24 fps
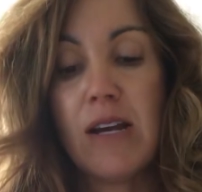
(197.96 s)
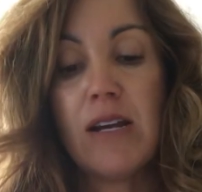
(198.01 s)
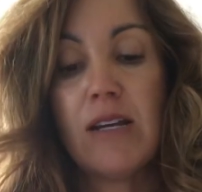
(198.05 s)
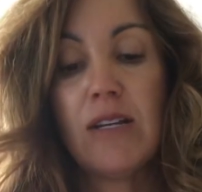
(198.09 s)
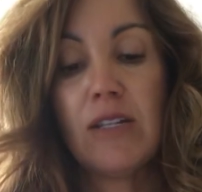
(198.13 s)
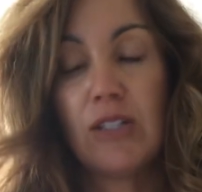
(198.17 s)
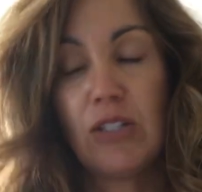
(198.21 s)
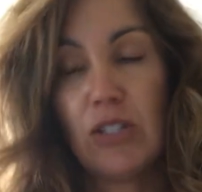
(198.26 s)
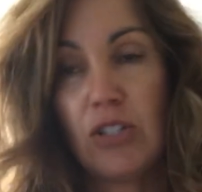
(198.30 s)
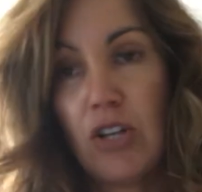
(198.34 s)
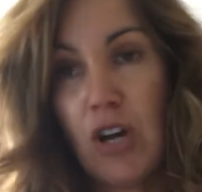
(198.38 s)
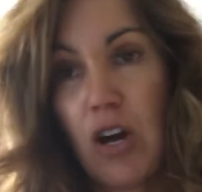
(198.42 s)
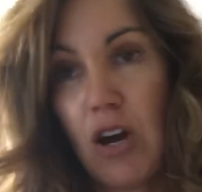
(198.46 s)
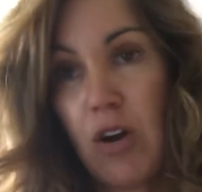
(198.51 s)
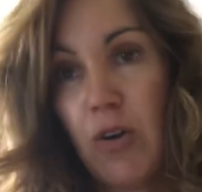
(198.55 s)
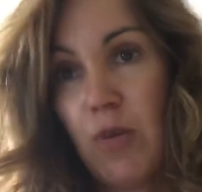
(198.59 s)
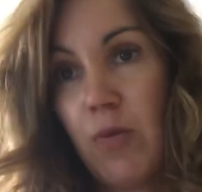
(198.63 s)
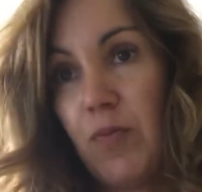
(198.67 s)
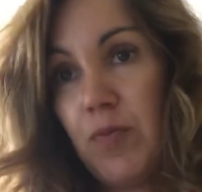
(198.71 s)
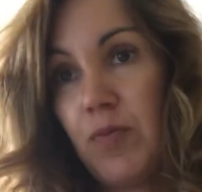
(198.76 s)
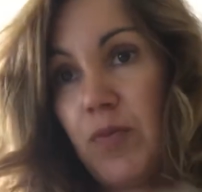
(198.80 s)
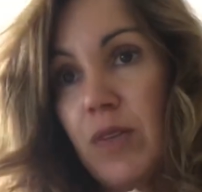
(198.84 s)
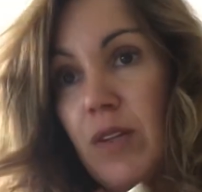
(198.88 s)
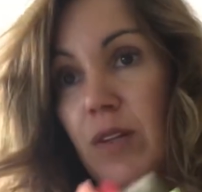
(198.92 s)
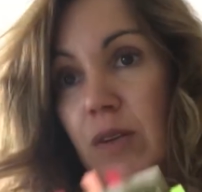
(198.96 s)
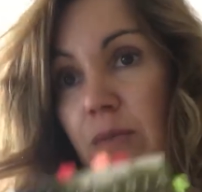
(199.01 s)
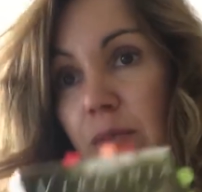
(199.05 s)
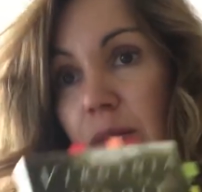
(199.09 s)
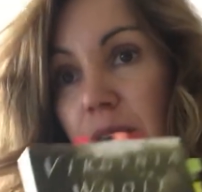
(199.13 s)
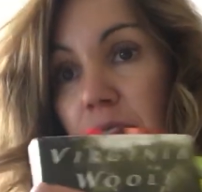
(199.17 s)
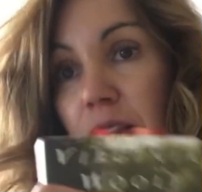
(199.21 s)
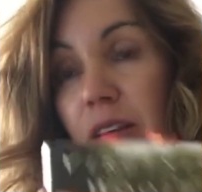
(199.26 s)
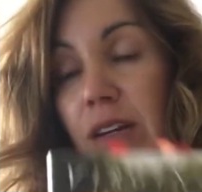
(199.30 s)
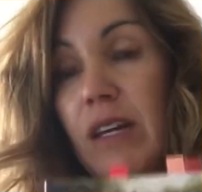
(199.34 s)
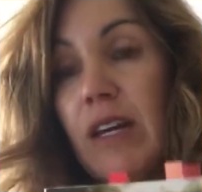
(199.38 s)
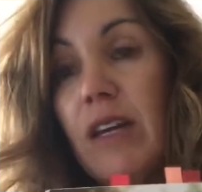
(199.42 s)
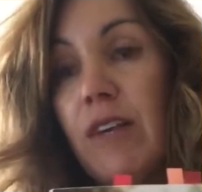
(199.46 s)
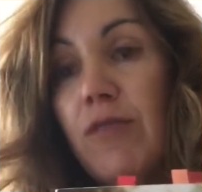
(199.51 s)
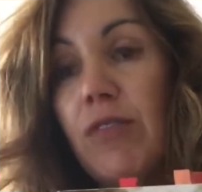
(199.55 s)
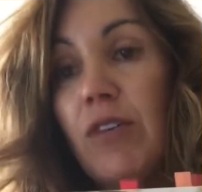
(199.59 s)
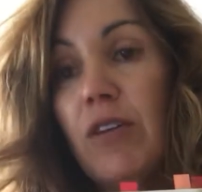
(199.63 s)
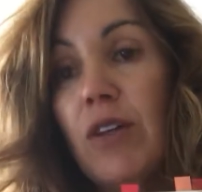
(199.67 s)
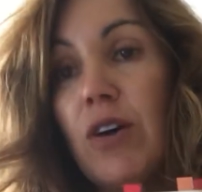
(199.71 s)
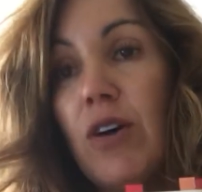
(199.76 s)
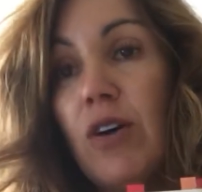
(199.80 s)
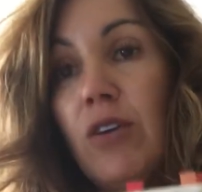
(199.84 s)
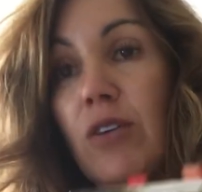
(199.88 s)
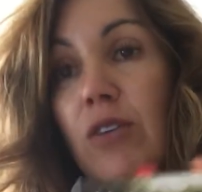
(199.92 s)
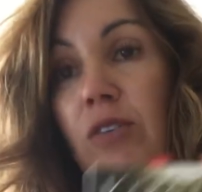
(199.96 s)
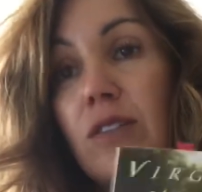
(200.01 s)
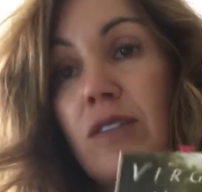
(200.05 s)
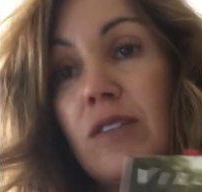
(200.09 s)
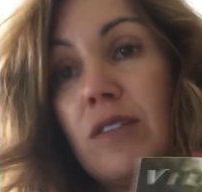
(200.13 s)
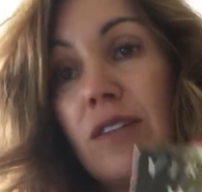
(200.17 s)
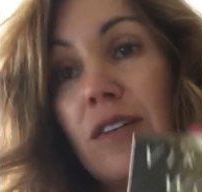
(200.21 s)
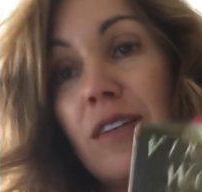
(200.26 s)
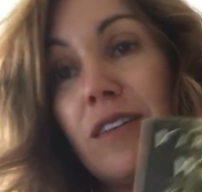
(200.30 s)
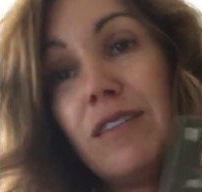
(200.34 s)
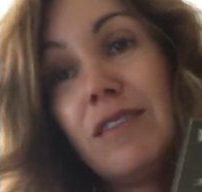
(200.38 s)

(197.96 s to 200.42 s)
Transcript: So be looking for those.